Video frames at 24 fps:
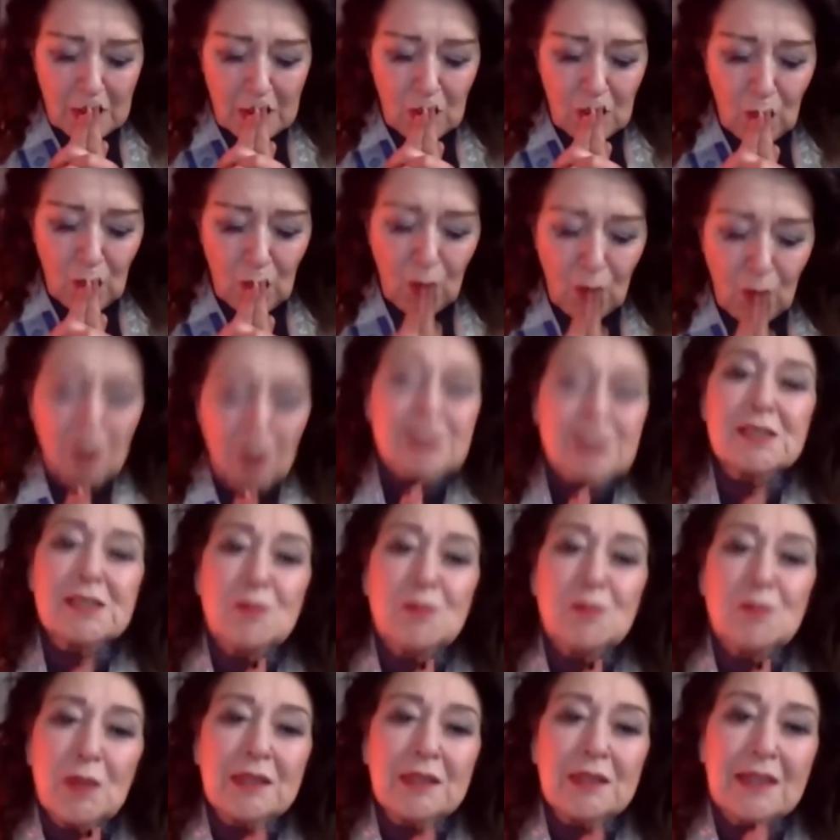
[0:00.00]
Was
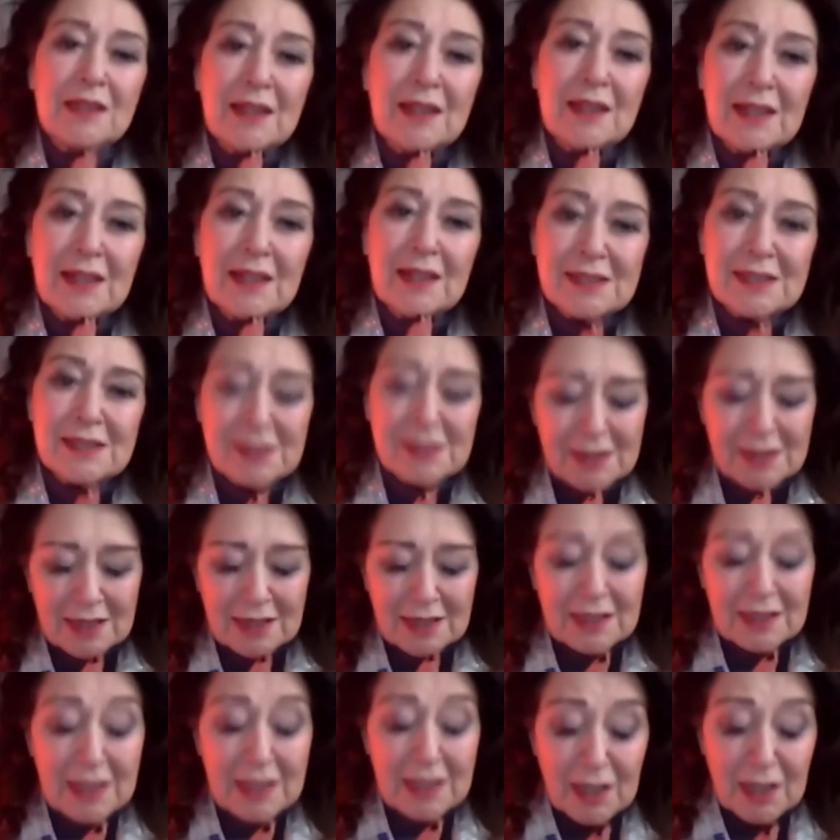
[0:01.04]
Pinchas
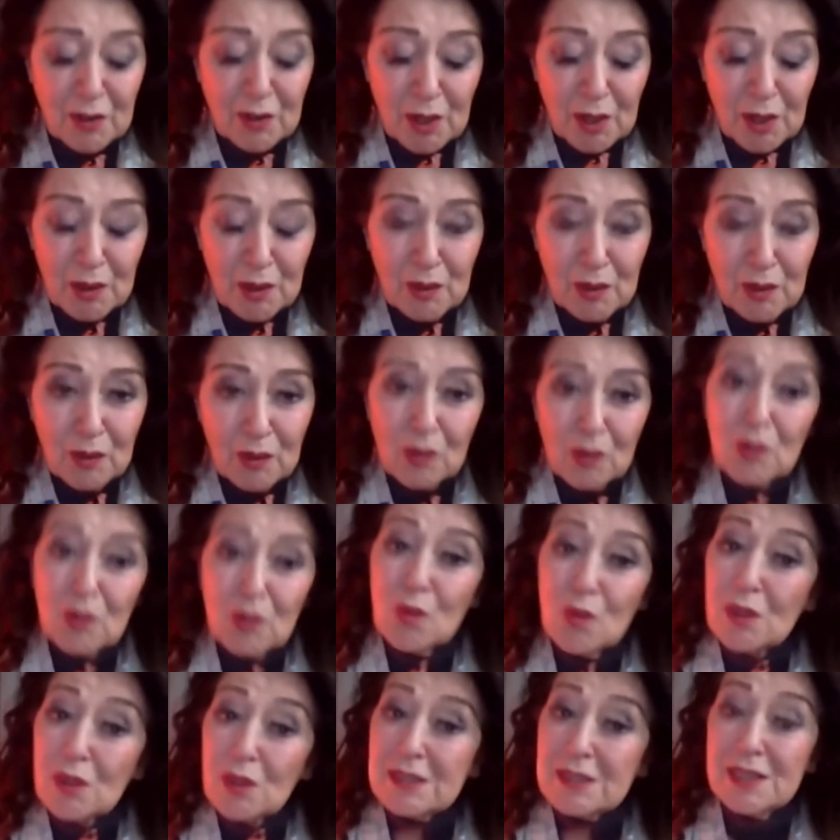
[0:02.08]
a hero or
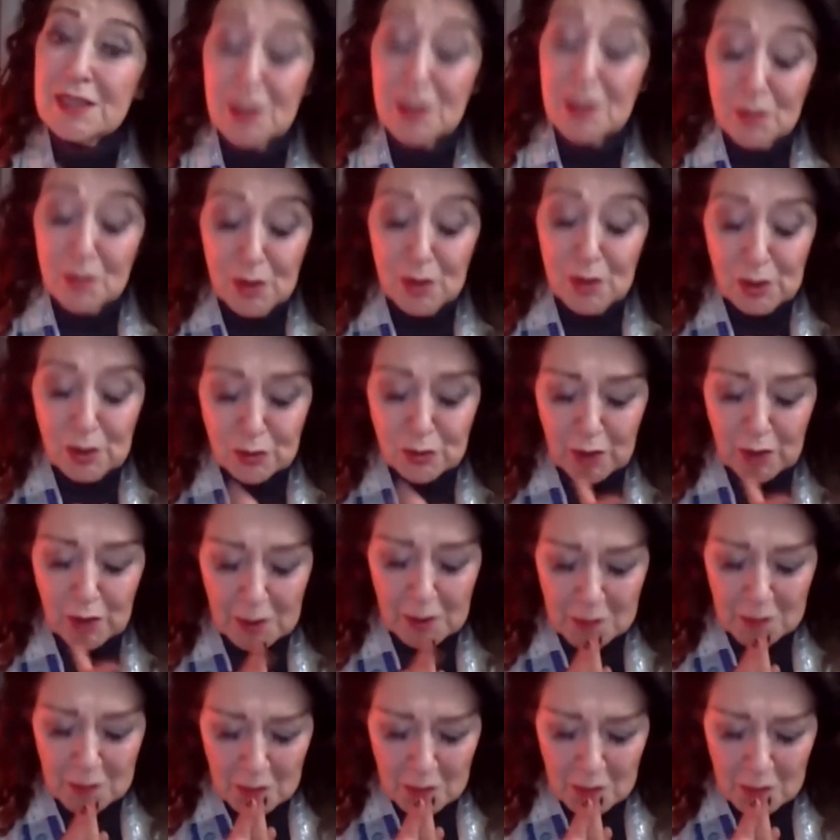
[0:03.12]
was he a murderer?